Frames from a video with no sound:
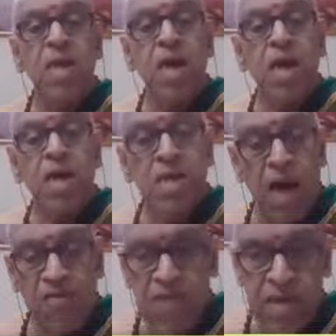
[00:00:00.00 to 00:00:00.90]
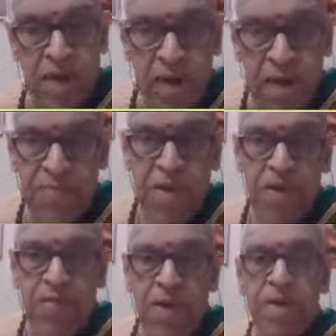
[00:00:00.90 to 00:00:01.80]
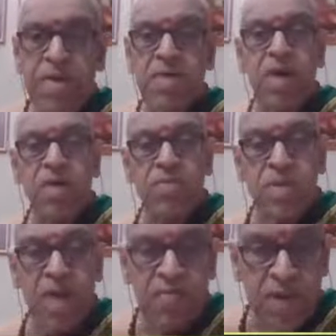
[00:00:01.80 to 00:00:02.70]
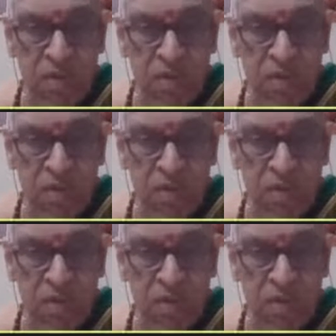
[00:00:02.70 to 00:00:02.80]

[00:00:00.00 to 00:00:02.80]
And after that, when Lalita Devi